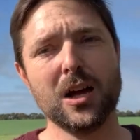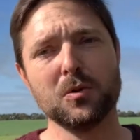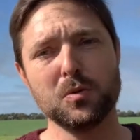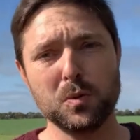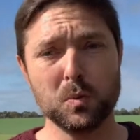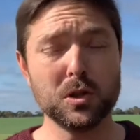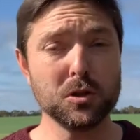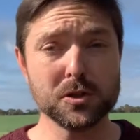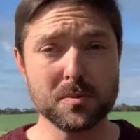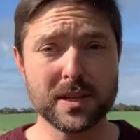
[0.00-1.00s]
We'll
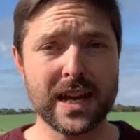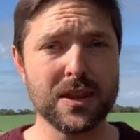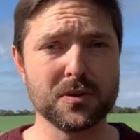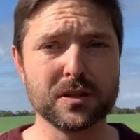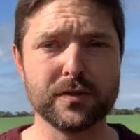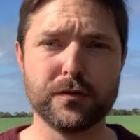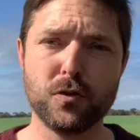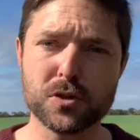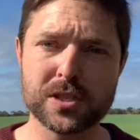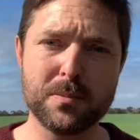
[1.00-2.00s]
also be gathering for
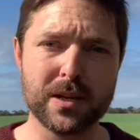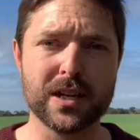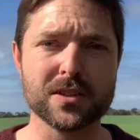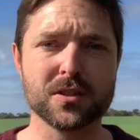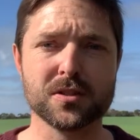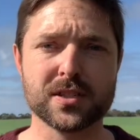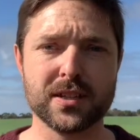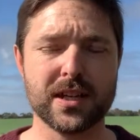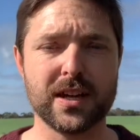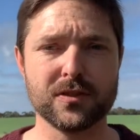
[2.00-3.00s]
4 seminars on
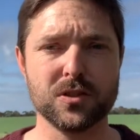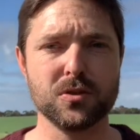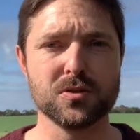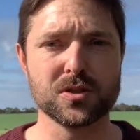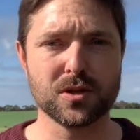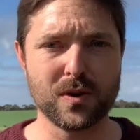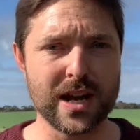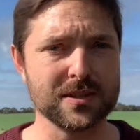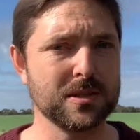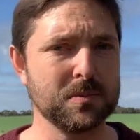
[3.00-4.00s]
Sunday afternoons
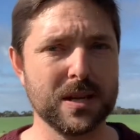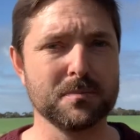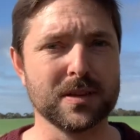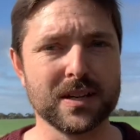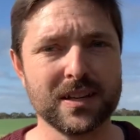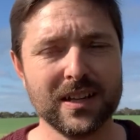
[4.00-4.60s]
throughout September.